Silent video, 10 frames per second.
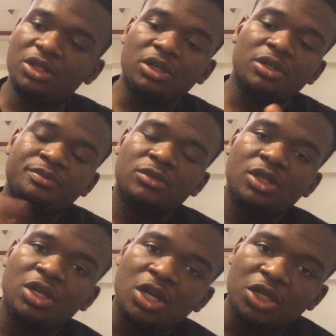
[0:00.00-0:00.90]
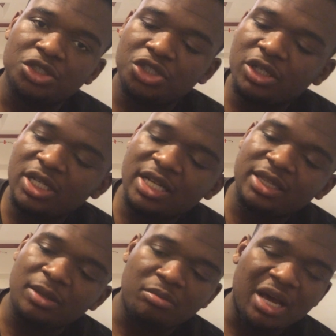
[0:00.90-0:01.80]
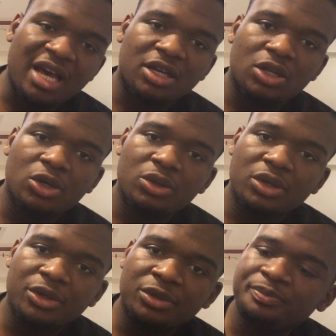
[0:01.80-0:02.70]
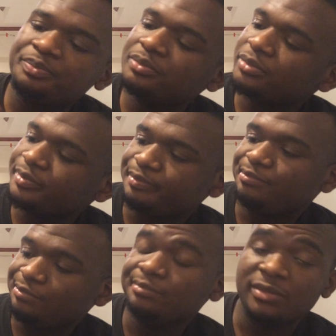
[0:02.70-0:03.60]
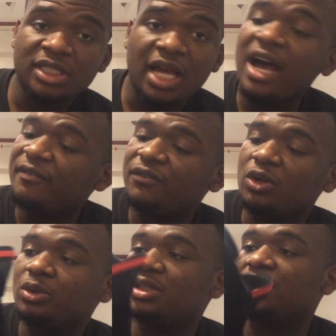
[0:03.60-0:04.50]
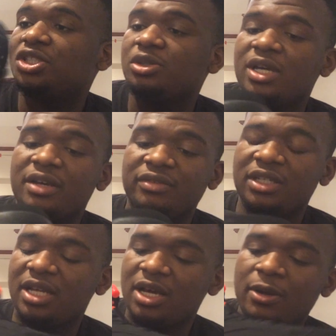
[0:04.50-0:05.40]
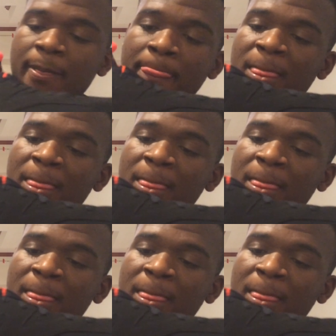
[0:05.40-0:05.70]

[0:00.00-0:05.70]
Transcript: the Jordan at the back logo. I fuck with this shoe heavy now.